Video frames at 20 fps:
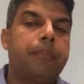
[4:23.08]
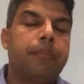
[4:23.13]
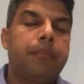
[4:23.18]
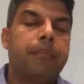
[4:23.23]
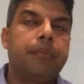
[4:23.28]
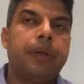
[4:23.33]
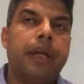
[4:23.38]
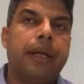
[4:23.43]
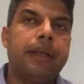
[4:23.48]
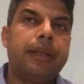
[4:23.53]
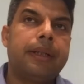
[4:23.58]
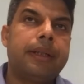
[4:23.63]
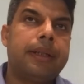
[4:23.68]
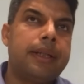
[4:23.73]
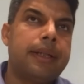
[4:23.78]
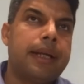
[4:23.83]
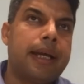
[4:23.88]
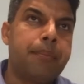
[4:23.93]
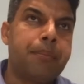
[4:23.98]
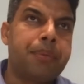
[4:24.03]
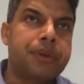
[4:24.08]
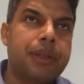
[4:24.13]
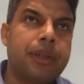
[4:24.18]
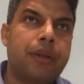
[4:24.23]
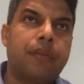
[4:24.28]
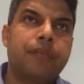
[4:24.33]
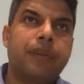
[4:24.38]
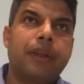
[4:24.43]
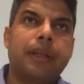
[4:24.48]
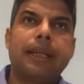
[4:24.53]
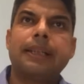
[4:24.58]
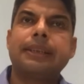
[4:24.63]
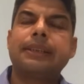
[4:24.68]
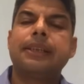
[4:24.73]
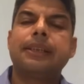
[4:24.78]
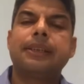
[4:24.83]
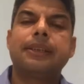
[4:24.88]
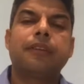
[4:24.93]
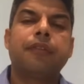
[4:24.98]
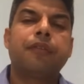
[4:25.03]
99% of the
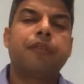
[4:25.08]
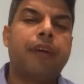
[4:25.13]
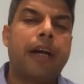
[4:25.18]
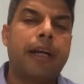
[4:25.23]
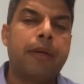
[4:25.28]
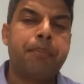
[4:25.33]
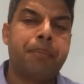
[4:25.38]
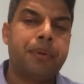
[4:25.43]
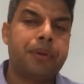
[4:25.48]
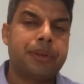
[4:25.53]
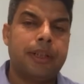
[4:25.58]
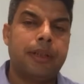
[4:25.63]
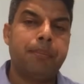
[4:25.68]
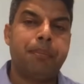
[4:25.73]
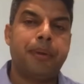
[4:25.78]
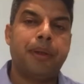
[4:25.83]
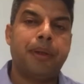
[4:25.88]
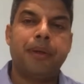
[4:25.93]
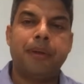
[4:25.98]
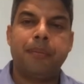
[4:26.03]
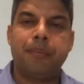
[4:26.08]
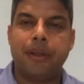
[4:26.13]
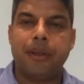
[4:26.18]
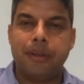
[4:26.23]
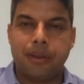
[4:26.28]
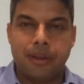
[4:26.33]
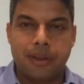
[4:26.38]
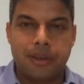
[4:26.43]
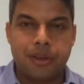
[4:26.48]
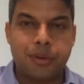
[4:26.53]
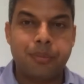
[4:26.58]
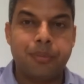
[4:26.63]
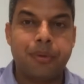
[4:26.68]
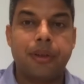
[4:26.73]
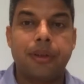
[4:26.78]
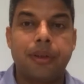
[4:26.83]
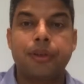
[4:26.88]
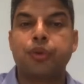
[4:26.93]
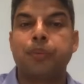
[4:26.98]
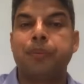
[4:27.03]
cases, 5% payment by the
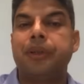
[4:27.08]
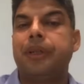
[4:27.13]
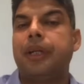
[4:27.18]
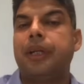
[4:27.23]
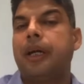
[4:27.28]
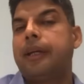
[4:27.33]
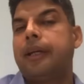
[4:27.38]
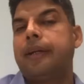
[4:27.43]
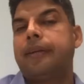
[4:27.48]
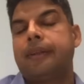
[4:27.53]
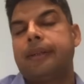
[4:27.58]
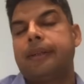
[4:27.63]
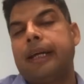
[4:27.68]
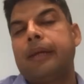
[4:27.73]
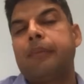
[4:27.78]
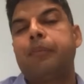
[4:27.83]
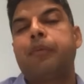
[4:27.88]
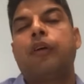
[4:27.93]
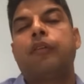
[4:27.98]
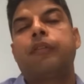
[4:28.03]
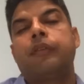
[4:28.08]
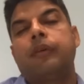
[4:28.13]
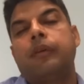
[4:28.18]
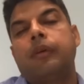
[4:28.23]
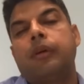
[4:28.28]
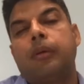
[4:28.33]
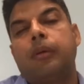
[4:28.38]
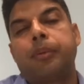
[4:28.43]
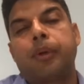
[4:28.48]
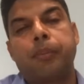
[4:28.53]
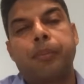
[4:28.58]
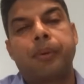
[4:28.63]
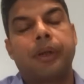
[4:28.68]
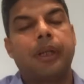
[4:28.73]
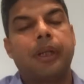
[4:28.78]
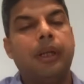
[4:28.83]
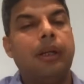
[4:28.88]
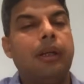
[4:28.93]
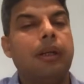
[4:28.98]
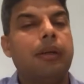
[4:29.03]
customer is to be done at the time of a
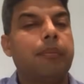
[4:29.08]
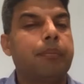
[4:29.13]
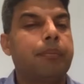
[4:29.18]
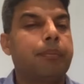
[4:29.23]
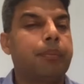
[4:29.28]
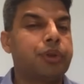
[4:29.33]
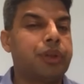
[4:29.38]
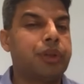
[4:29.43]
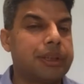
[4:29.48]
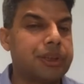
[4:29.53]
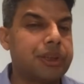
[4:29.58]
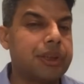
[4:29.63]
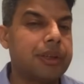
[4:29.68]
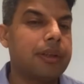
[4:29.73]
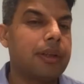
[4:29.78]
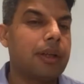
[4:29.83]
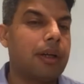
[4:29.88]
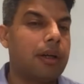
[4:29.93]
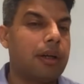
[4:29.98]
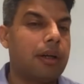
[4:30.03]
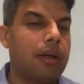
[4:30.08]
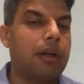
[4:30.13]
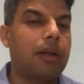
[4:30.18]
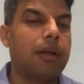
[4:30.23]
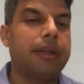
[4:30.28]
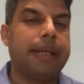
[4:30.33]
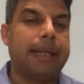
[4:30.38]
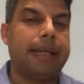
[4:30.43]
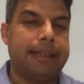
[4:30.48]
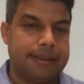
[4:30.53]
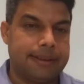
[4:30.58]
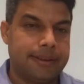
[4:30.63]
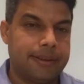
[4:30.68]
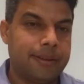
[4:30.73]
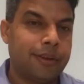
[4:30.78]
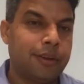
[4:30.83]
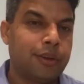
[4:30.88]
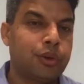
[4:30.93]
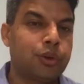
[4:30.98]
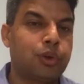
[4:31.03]
property possession date.
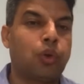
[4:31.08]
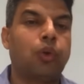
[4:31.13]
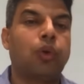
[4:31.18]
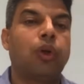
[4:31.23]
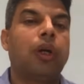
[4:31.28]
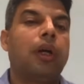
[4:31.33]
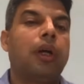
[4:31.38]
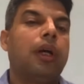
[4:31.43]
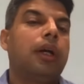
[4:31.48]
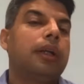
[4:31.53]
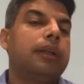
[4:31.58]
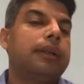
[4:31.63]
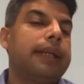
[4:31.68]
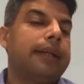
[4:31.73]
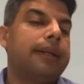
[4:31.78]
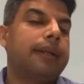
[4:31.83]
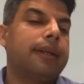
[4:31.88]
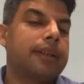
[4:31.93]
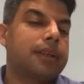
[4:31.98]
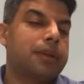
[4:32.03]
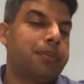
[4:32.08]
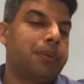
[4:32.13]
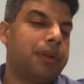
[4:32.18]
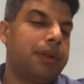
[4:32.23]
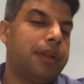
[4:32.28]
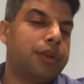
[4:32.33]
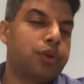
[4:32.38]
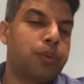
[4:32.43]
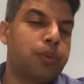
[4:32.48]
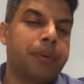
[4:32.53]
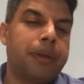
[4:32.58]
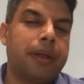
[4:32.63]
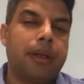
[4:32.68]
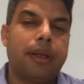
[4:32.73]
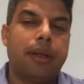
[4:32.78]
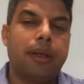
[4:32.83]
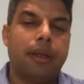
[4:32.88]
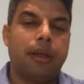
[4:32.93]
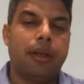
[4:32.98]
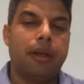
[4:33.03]
So then customer needs to
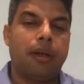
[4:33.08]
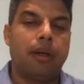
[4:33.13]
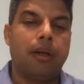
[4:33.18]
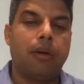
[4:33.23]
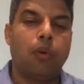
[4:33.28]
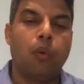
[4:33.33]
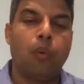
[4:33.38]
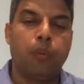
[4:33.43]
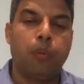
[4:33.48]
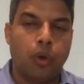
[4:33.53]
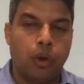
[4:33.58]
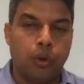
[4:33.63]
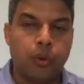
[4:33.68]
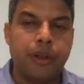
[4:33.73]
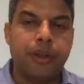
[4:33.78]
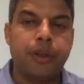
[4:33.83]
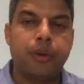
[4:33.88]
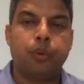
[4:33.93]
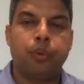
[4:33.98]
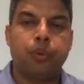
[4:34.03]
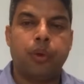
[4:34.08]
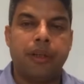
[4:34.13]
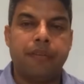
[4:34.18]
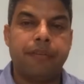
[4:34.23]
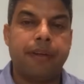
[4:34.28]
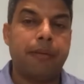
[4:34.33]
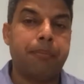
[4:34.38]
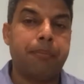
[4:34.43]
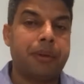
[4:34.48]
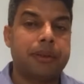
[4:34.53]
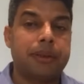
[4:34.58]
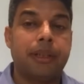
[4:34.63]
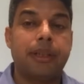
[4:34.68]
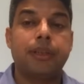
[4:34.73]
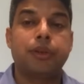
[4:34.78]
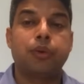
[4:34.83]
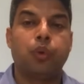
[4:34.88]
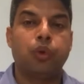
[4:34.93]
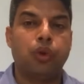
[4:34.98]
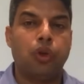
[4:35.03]
pay overall 20 to 25%
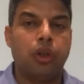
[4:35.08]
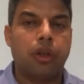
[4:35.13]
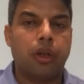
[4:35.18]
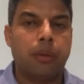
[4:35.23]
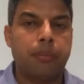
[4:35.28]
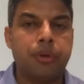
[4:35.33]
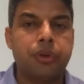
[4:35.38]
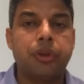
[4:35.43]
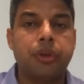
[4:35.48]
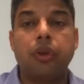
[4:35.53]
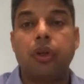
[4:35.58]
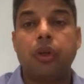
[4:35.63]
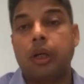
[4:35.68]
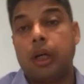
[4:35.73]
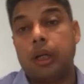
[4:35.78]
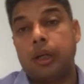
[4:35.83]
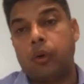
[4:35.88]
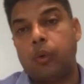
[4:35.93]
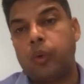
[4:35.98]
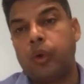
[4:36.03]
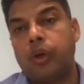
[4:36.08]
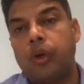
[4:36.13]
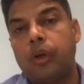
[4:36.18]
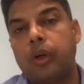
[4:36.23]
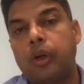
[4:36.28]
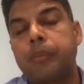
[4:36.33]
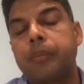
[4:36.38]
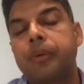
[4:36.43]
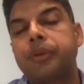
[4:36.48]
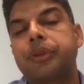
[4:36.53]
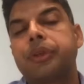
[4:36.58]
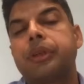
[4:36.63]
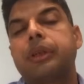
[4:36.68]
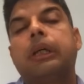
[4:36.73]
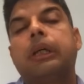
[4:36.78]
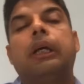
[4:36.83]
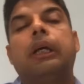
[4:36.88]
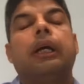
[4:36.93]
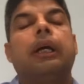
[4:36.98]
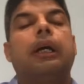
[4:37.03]
his own contribution or her own contribution.
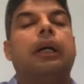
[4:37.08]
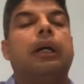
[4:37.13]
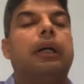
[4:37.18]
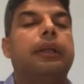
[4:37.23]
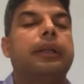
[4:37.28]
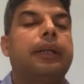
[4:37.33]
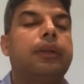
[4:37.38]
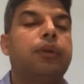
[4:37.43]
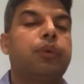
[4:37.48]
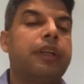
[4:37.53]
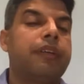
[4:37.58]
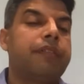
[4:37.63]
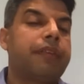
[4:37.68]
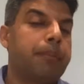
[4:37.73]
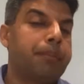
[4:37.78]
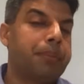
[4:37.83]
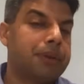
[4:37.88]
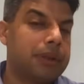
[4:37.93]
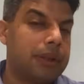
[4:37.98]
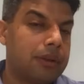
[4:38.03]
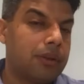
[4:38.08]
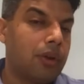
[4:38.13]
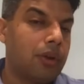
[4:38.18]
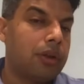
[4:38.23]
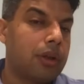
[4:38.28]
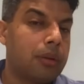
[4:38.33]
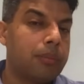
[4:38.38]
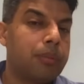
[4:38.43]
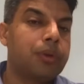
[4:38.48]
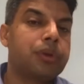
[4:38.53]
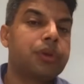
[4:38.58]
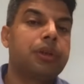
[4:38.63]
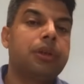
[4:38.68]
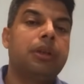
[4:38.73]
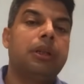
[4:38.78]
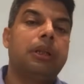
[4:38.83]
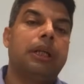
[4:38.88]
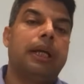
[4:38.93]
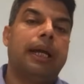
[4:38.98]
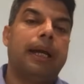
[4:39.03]
That 25%
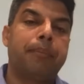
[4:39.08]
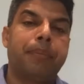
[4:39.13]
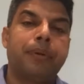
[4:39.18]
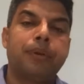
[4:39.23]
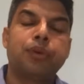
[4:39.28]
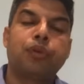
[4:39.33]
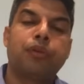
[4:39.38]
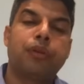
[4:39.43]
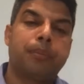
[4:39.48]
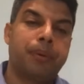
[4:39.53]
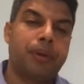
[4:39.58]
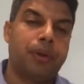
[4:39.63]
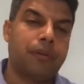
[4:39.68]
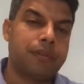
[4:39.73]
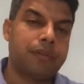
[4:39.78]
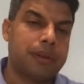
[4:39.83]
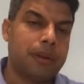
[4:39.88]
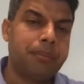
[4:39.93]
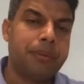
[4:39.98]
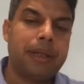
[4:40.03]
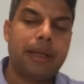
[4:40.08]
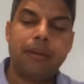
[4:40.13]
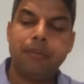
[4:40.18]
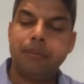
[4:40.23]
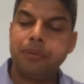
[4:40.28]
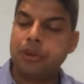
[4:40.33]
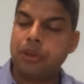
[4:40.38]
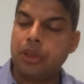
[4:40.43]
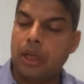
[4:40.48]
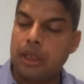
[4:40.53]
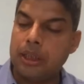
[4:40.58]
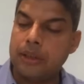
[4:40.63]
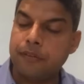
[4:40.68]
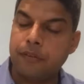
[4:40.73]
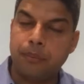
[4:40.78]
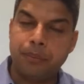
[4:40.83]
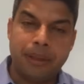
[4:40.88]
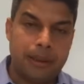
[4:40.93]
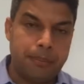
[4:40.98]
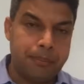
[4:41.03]
contribution happens over a period of some time, starts
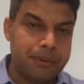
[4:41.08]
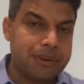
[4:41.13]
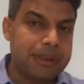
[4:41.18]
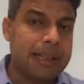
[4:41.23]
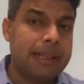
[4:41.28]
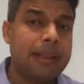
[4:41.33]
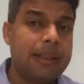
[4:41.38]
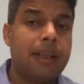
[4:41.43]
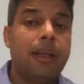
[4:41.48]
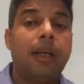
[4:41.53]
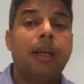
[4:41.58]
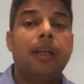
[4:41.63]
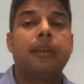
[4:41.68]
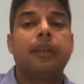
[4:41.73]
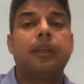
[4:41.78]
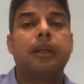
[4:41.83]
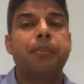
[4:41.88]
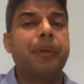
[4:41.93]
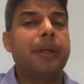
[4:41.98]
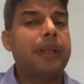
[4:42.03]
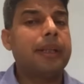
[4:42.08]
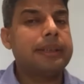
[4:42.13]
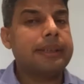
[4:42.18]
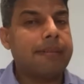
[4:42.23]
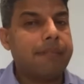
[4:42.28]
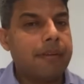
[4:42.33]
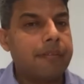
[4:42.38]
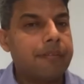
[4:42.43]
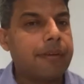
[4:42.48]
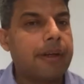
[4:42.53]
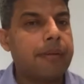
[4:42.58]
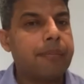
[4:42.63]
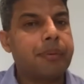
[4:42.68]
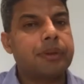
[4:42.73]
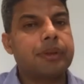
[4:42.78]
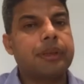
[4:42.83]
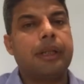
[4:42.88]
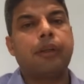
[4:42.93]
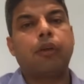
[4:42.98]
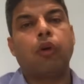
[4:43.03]
from 10%. The remaining
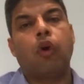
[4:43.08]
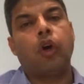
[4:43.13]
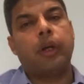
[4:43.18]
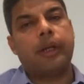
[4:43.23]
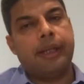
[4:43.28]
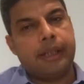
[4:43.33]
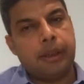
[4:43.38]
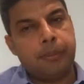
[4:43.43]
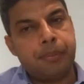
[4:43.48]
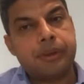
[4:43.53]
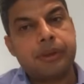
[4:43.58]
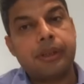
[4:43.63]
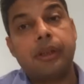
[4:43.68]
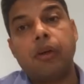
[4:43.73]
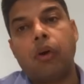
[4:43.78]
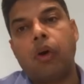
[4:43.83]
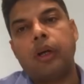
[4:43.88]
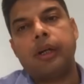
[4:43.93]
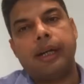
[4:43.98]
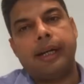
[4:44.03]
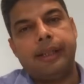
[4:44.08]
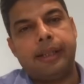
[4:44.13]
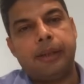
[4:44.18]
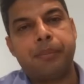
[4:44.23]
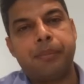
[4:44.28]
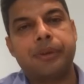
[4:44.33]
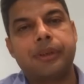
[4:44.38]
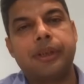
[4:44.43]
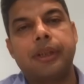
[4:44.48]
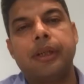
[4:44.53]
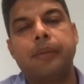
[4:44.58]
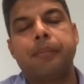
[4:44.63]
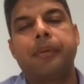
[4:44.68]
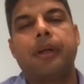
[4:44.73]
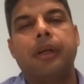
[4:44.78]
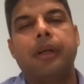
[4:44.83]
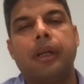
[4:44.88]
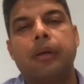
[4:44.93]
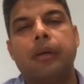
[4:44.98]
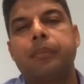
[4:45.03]
75% or 80% or 90%,
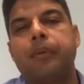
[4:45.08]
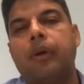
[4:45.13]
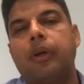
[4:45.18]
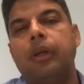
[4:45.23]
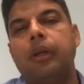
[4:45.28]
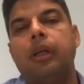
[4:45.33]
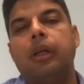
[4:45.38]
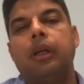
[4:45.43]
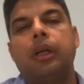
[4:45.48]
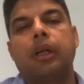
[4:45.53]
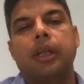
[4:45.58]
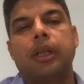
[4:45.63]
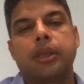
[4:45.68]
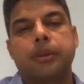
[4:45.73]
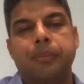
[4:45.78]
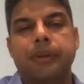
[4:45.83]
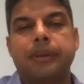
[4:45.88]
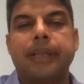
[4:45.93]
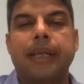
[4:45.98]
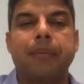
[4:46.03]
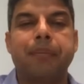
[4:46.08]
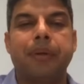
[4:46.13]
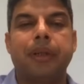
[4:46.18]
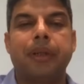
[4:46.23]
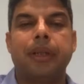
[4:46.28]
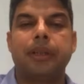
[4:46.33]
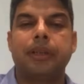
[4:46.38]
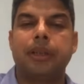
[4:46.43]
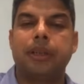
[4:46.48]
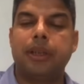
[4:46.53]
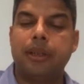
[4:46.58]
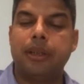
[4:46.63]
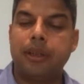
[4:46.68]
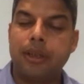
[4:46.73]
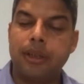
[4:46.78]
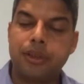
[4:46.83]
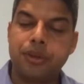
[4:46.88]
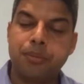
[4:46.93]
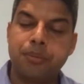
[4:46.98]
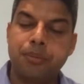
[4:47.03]
depending upon customer segmentation and
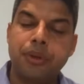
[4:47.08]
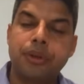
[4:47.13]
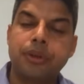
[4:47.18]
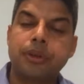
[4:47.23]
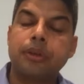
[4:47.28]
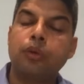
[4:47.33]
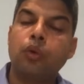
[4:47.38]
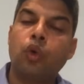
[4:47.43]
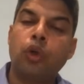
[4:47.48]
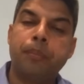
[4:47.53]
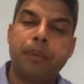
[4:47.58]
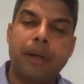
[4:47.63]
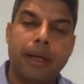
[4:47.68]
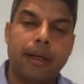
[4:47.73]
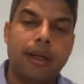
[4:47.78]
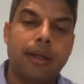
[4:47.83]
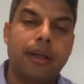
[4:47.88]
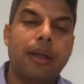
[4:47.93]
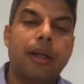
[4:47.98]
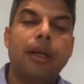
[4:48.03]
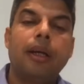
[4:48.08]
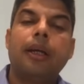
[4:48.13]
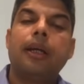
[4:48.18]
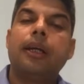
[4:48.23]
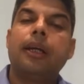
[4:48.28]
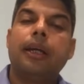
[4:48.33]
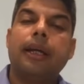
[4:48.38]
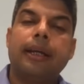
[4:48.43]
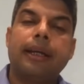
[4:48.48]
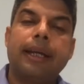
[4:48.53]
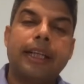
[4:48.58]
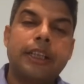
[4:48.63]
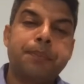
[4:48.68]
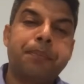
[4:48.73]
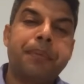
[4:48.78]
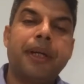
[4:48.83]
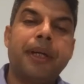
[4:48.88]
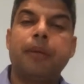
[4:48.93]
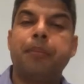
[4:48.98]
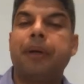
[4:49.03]
customer's loan bracket, gets
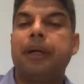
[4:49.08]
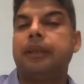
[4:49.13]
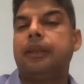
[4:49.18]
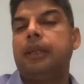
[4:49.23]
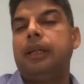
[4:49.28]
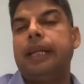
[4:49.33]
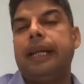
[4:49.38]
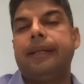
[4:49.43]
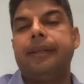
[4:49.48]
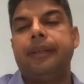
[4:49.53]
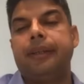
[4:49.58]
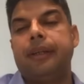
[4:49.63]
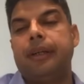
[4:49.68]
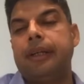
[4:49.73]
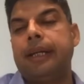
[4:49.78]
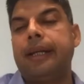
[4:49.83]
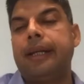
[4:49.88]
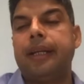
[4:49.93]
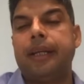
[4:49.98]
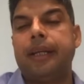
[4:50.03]
paid by the lending